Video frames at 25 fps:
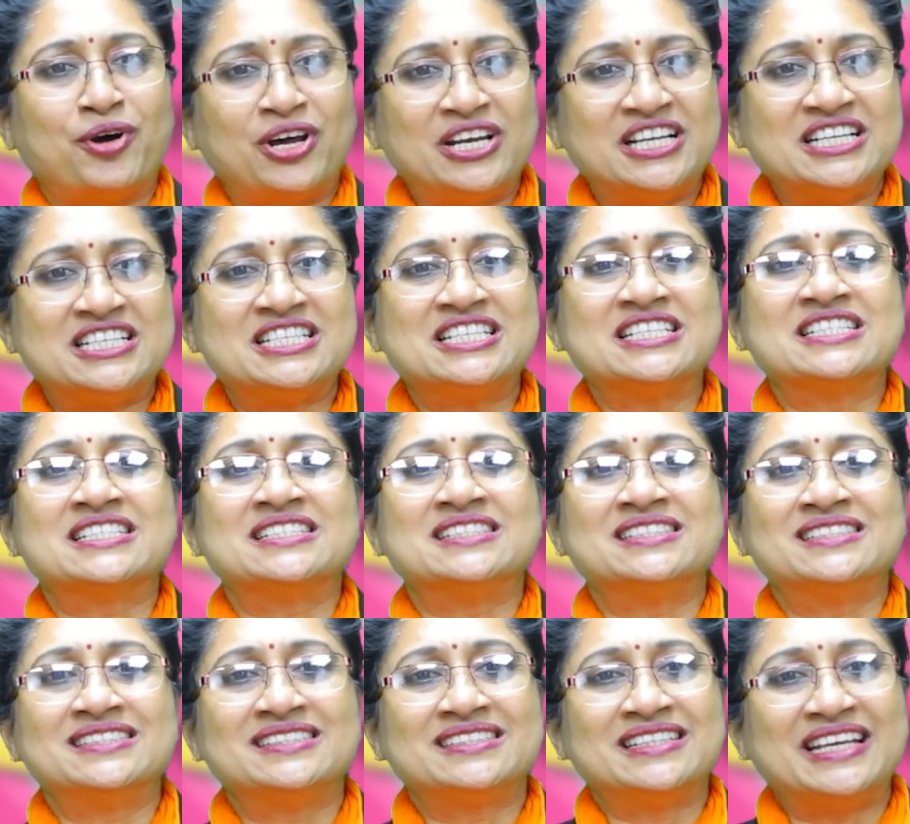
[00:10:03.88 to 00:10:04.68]

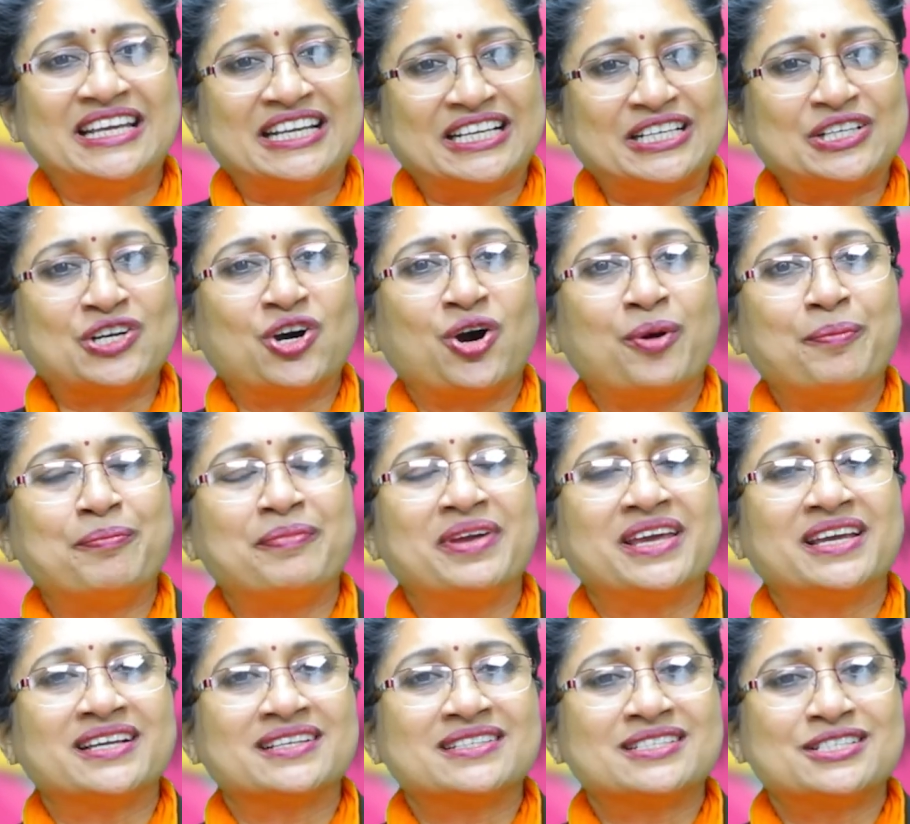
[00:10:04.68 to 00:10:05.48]
political,
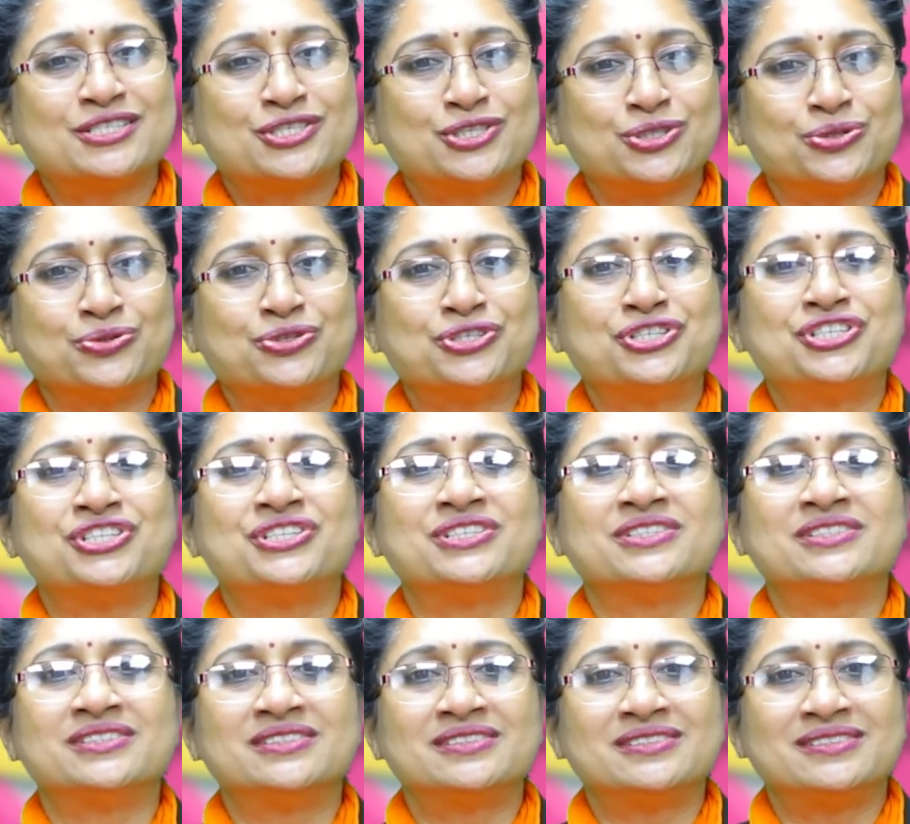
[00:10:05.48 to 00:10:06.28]
economic,
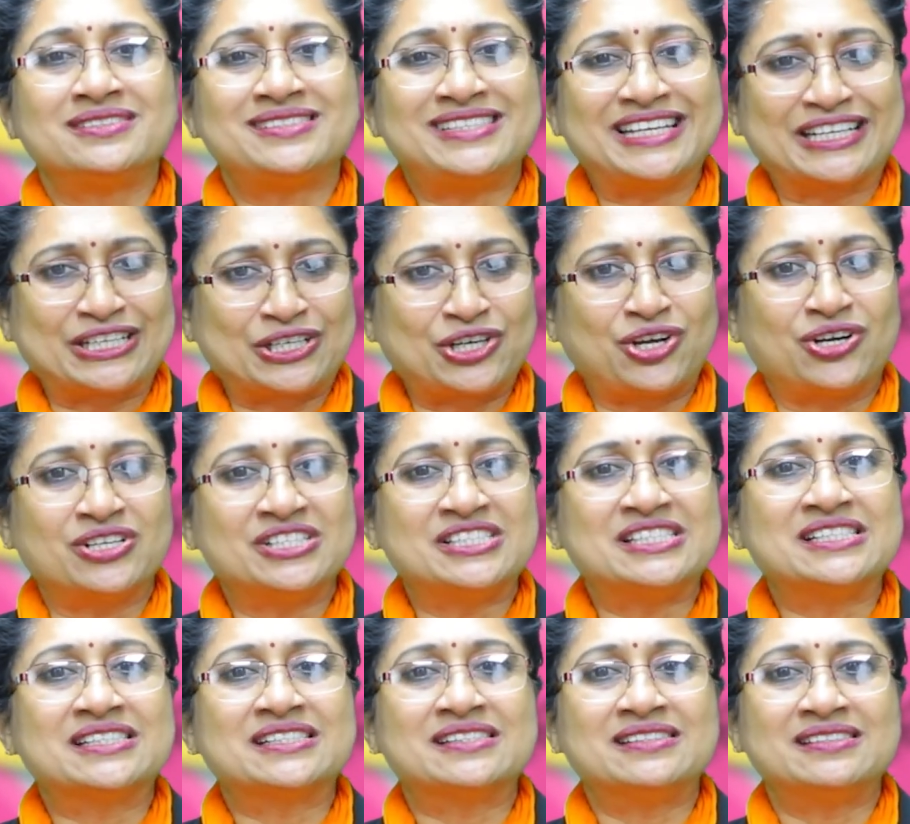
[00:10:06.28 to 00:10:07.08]
social,
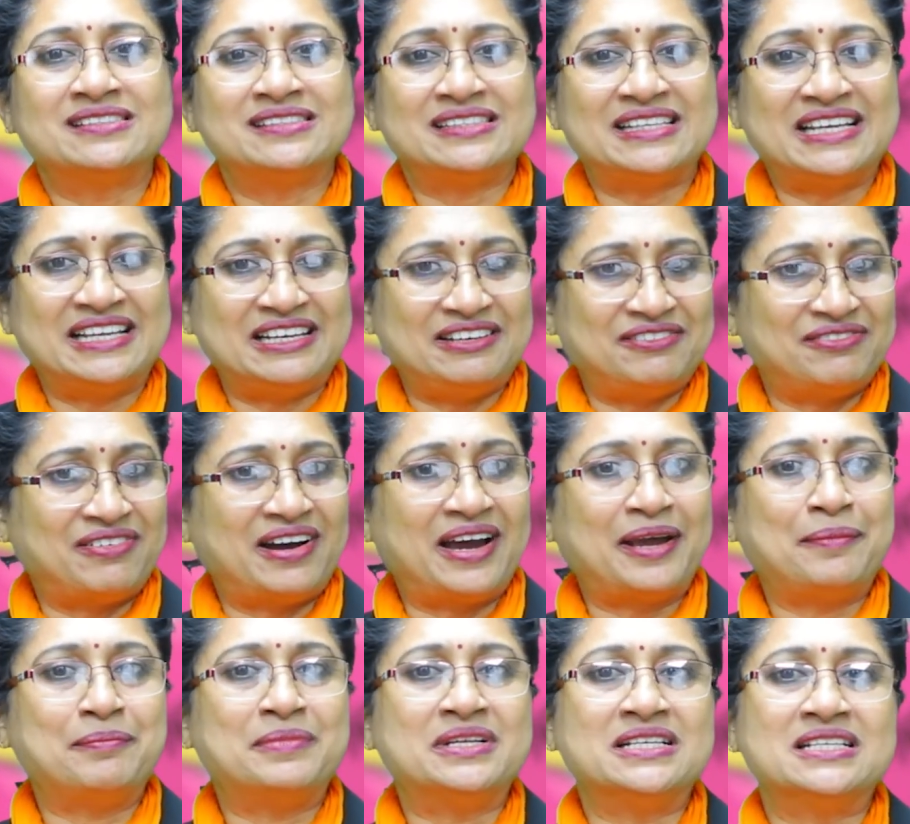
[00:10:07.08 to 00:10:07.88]
technological,
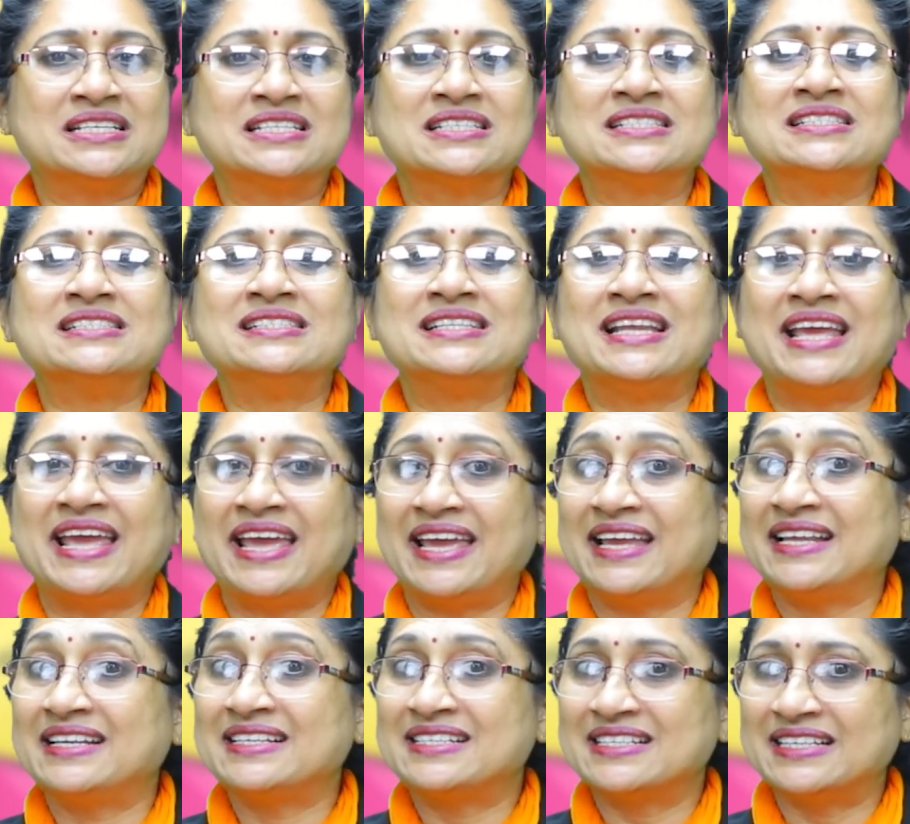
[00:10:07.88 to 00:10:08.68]
environmental
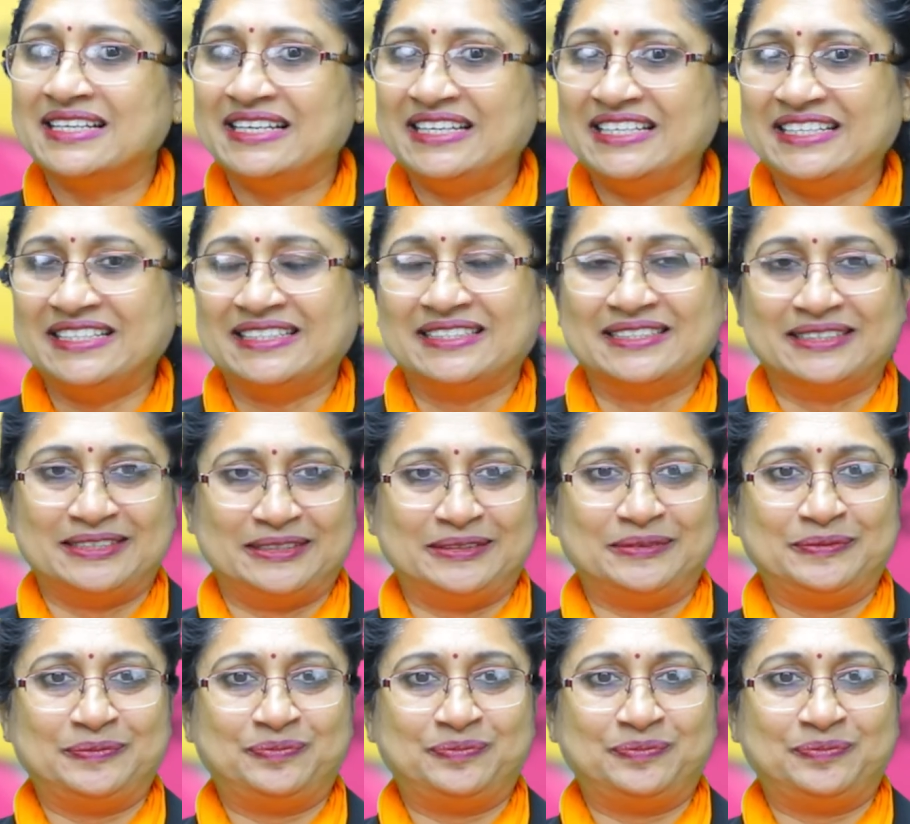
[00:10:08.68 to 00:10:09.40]
and legal.